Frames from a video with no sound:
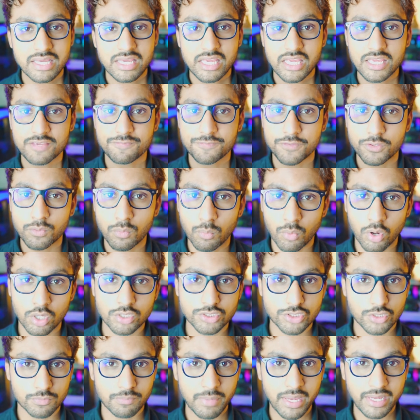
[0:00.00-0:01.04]
if you want
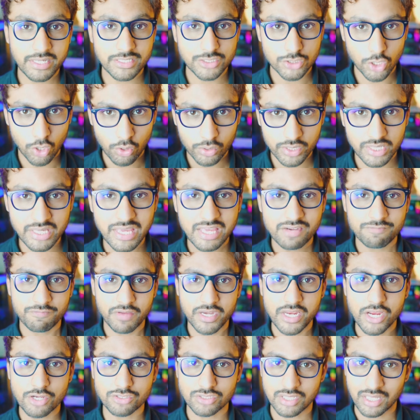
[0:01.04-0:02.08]
to make talking head
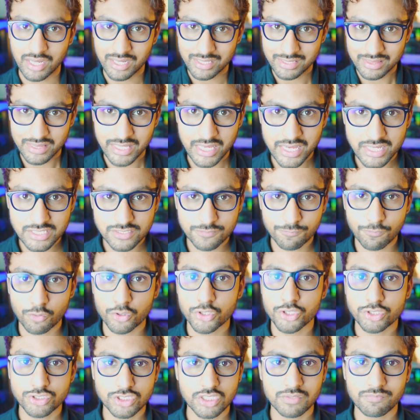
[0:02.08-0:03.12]
videos like this for
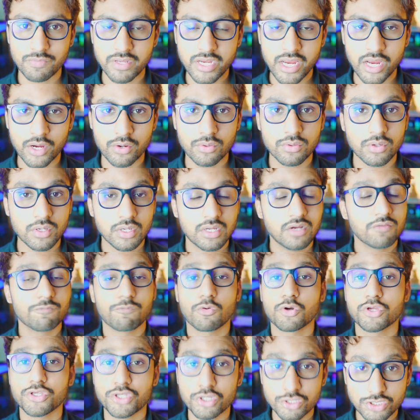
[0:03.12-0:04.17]

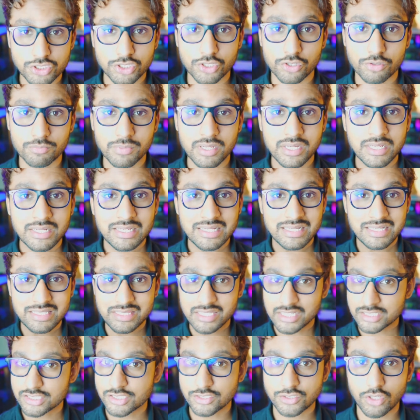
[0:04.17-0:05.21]
YouTube,
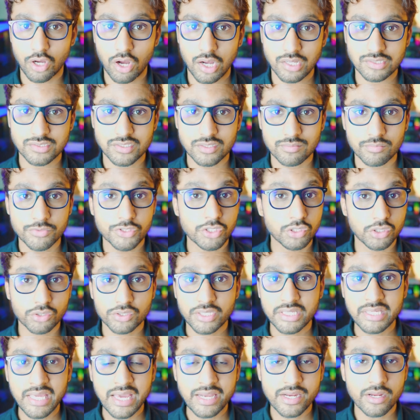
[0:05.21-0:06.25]
this is awesome. You're
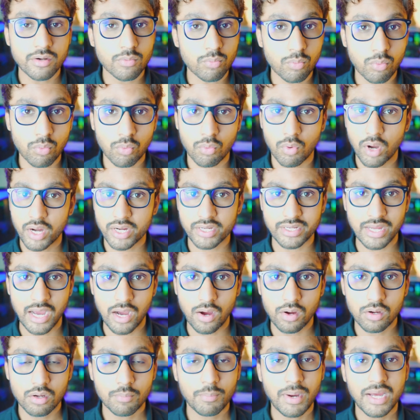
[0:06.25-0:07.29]
looking at it right
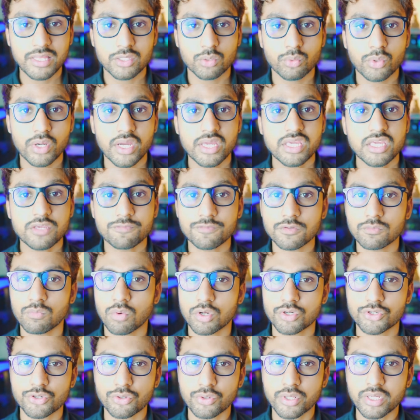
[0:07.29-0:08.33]
now. By the way, if you're
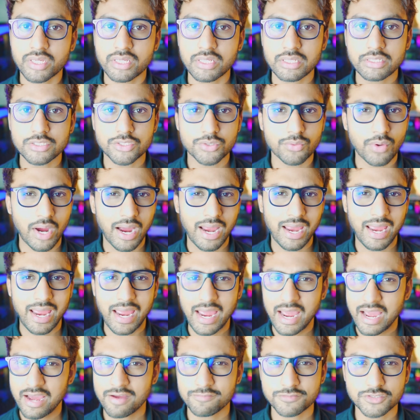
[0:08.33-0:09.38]
wondering, do I
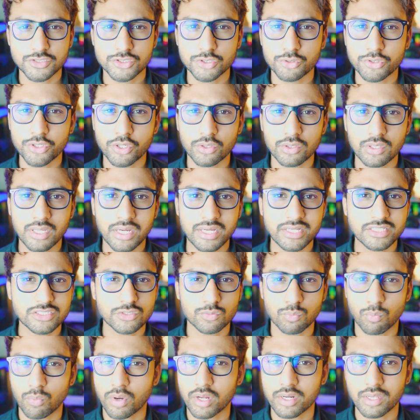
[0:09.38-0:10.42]
have studio
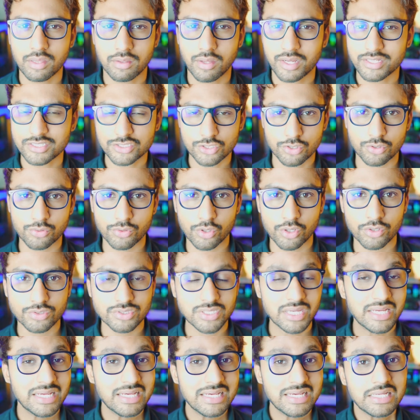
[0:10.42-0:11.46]
lights? What lights are
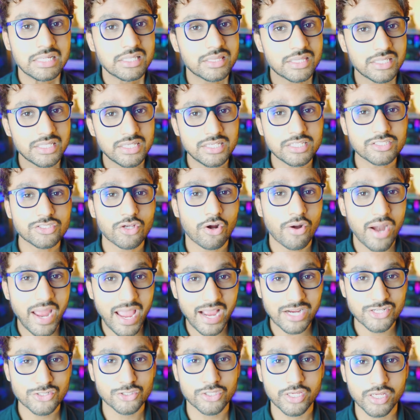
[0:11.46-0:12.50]
those? These are
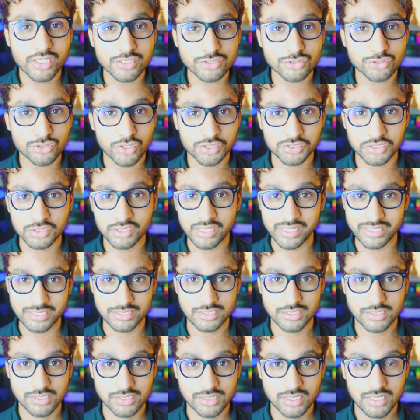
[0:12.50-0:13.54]
actually construction
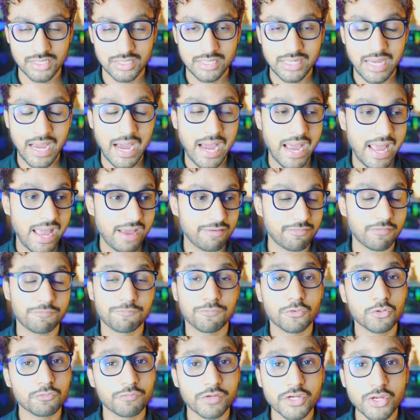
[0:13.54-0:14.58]
lights. I have a
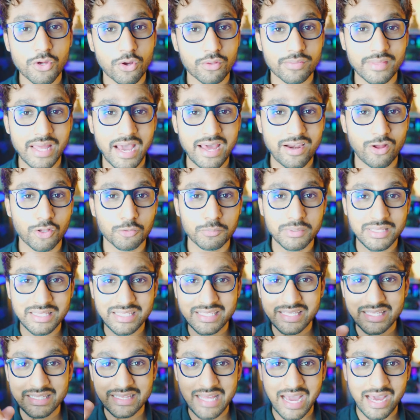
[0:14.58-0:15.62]
full video on that. I'll be
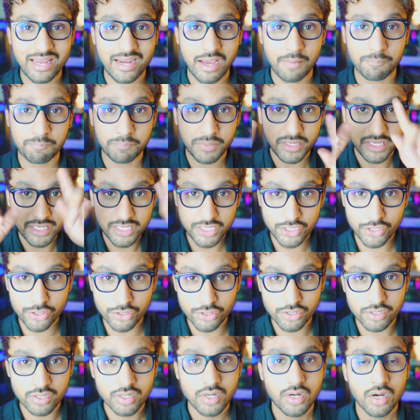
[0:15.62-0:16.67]
linking that up
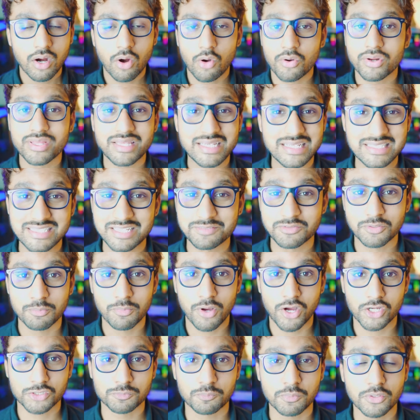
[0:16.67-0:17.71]
here or in the description
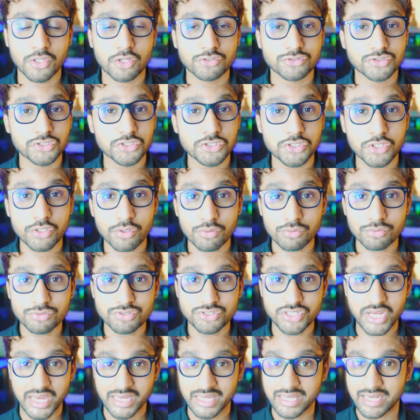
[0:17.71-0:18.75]
box below, so do
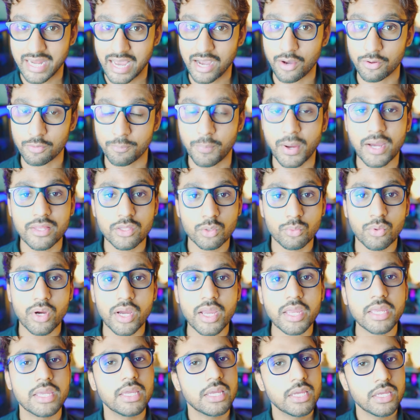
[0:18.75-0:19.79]
check it out. By the
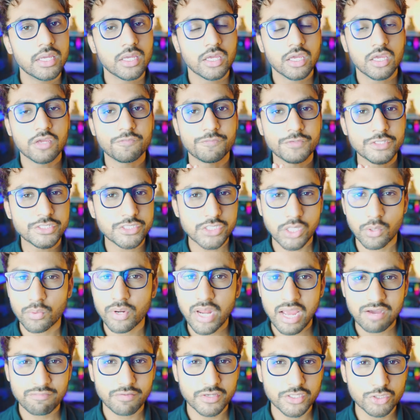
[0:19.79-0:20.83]
way, if you don't
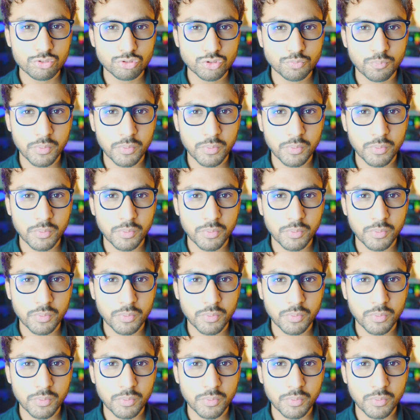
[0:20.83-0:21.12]
have a huge